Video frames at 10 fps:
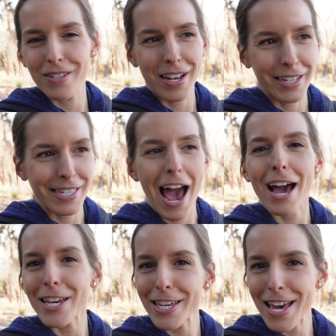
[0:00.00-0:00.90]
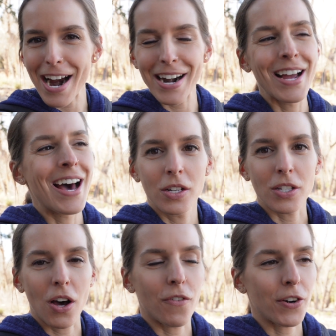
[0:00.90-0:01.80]
exactly there.
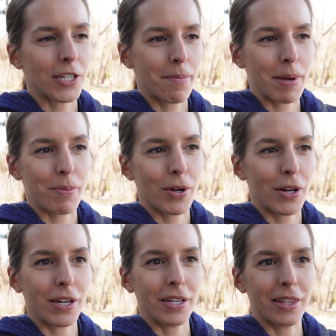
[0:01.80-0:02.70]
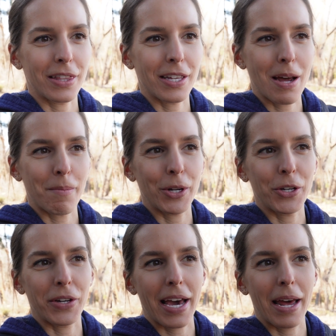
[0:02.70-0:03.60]
So for some people, the number you
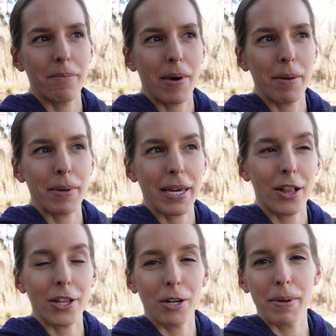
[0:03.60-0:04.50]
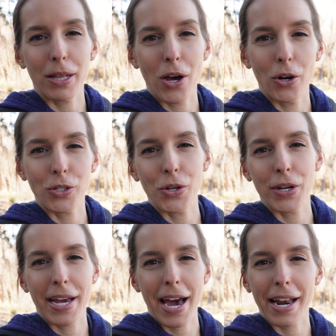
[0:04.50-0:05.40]
get might be a little bit low, so you
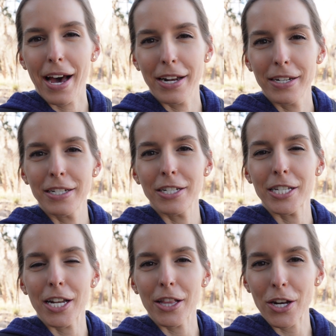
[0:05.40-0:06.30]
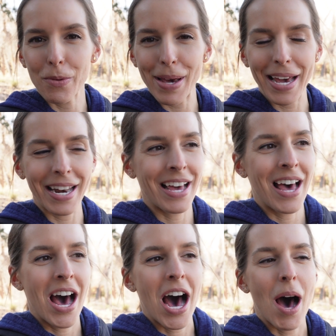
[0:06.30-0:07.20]
can add on just a little bit.
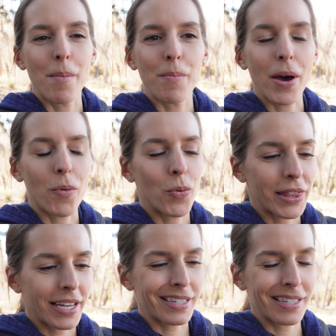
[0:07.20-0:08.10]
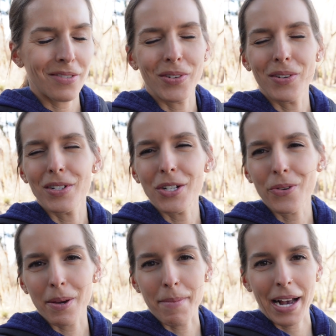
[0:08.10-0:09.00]
But with this, when
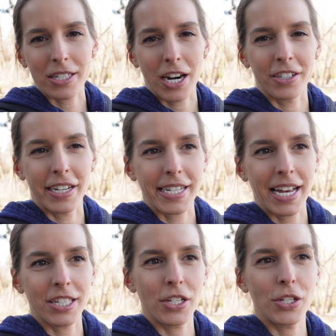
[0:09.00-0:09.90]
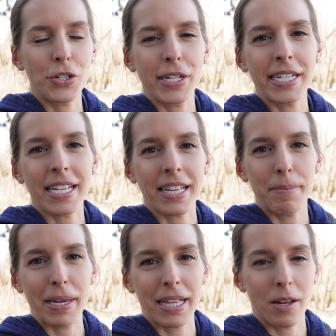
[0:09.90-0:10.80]
doing a max heart rate test, you do need to
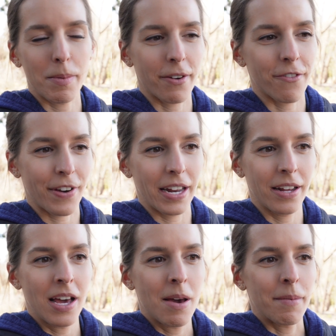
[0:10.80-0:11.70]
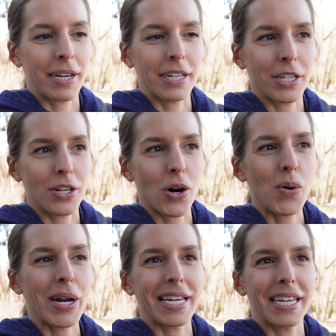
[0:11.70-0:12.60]
be a little bit fit because you don't
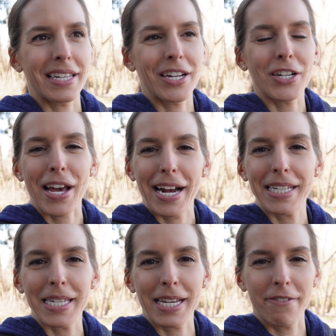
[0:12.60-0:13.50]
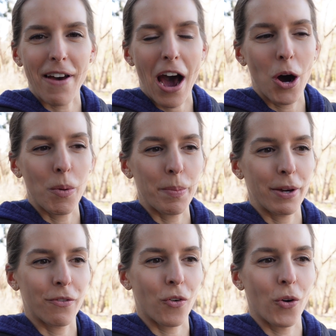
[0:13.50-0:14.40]
want your legs to give out
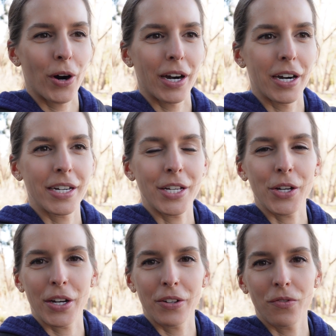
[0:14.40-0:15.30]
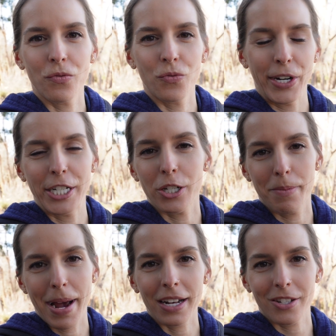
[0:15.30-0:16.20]
before you can reach your
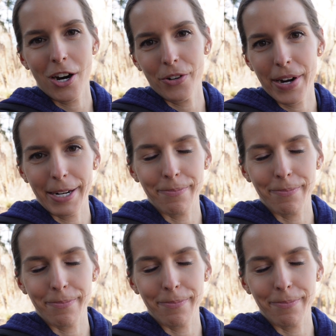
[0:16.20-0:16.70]
max heart rate.